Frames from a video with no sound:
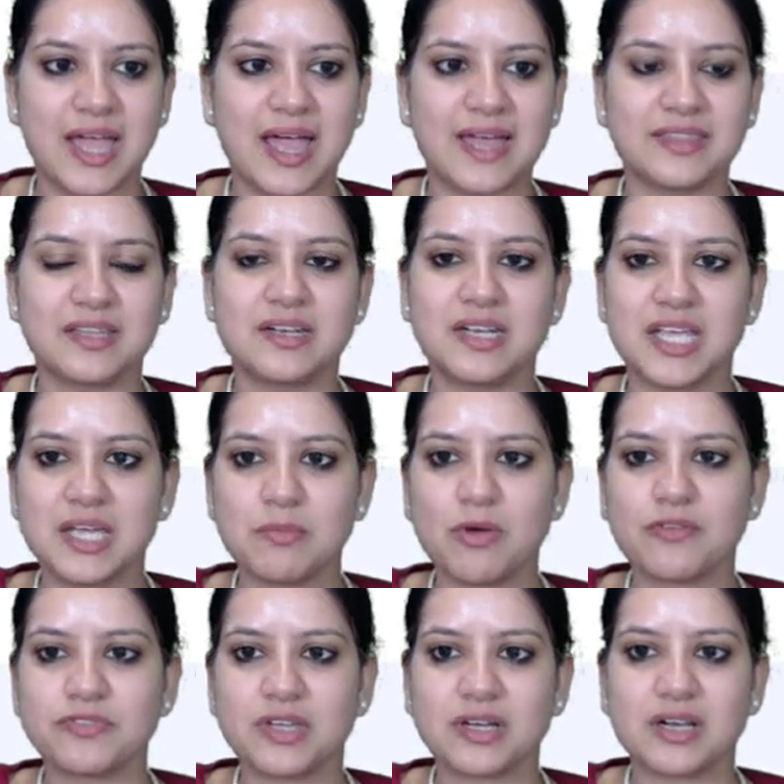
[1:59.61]
and the name
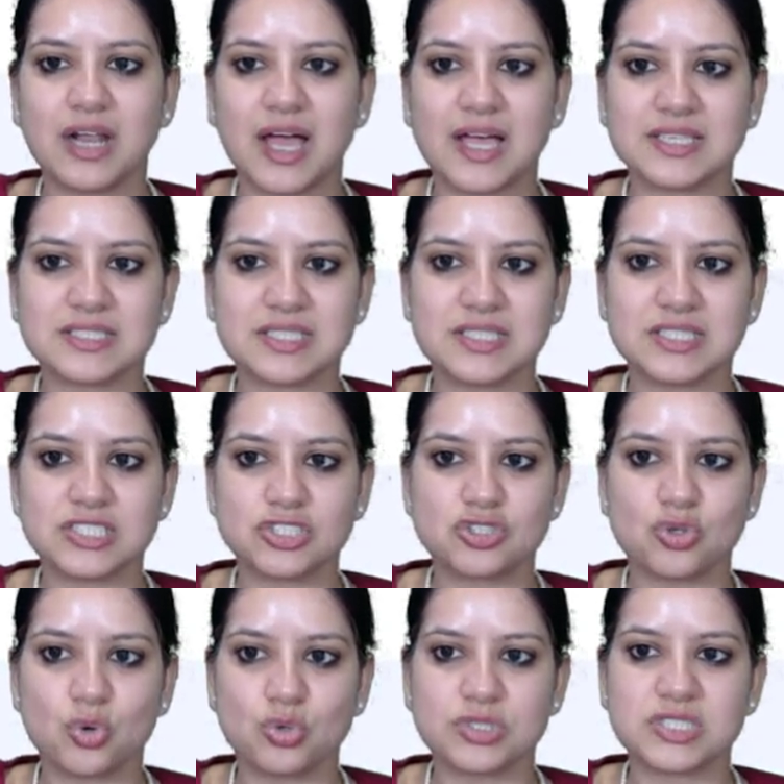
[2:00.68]
of the class is
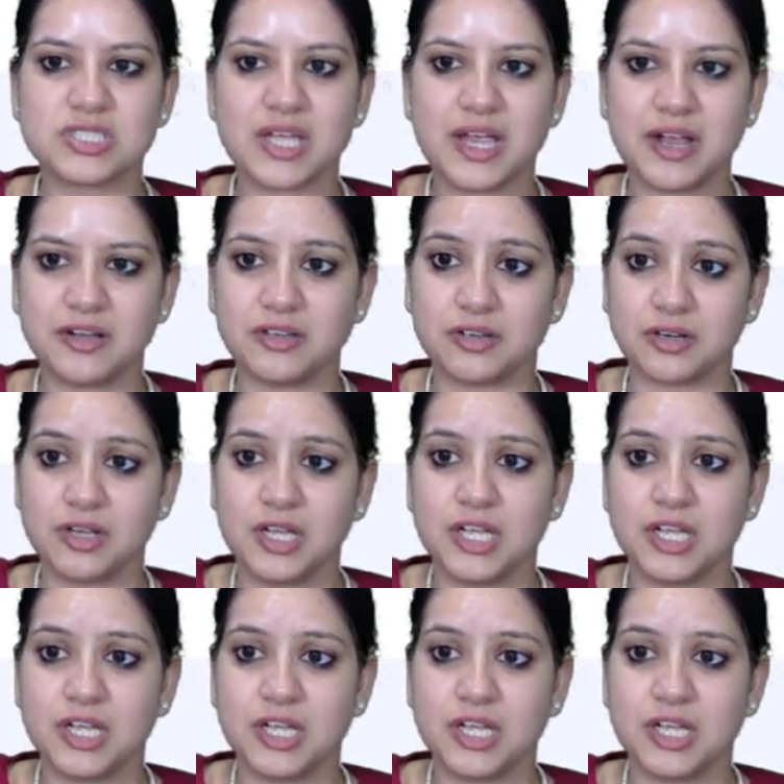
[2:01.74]
toast header.